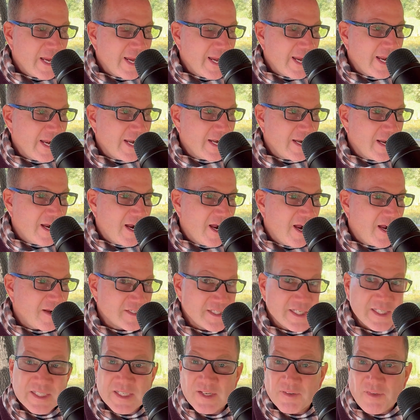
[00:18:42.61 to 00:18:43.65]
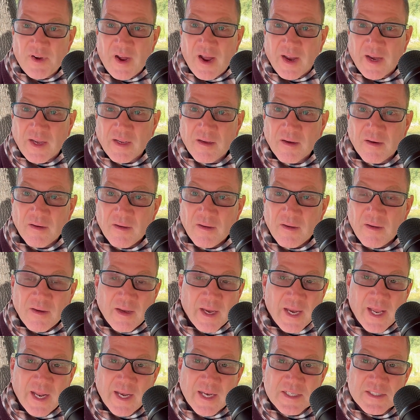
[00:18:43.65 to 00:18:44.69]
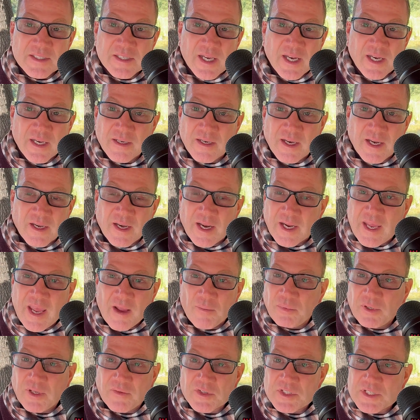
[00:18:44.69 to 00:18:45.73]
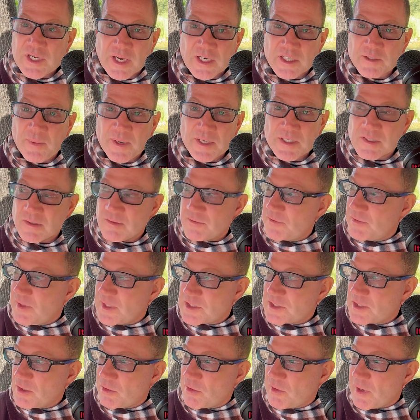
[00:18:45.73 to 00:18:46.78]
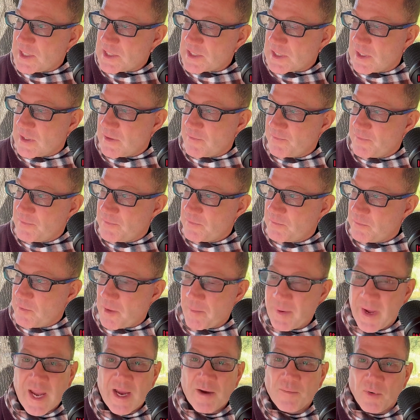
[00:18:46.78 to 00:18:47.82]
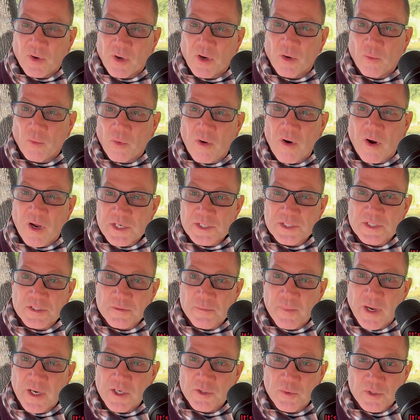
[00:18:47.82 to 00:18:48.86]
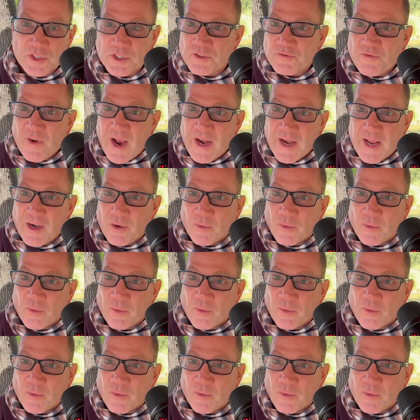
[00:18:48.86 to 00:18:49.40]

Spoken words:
And it's easy to find, and I can't believe it's not expensive. It's so crazy. My hamburger will cost as much, which is fine.